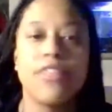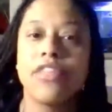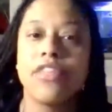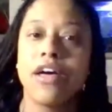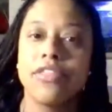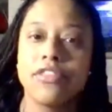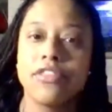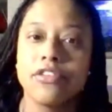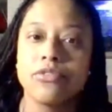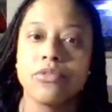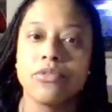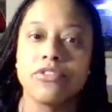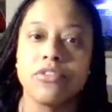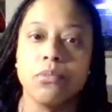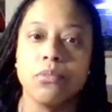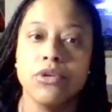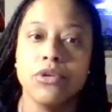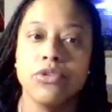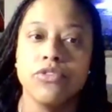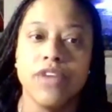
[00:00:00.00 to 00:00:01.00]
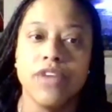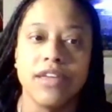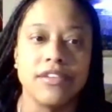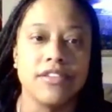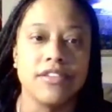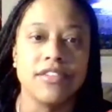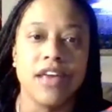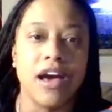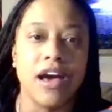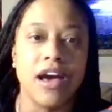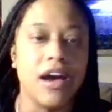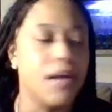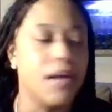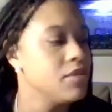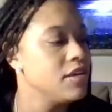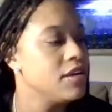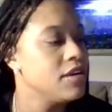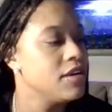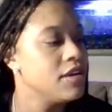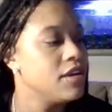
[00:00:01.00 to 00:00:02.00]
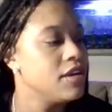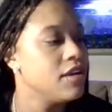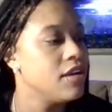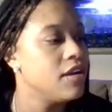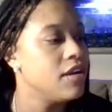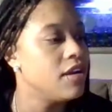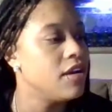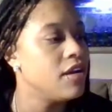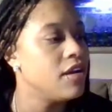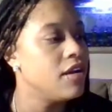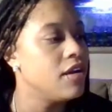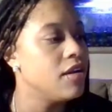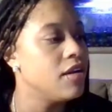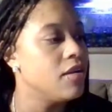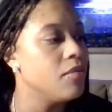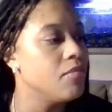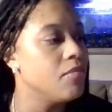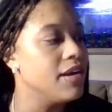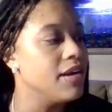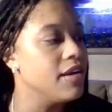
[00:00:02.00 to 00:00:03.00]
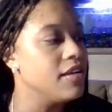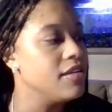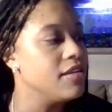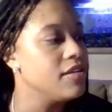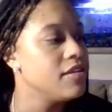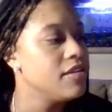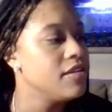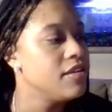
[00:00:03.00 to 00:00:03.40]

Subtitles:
this was the move at the time. But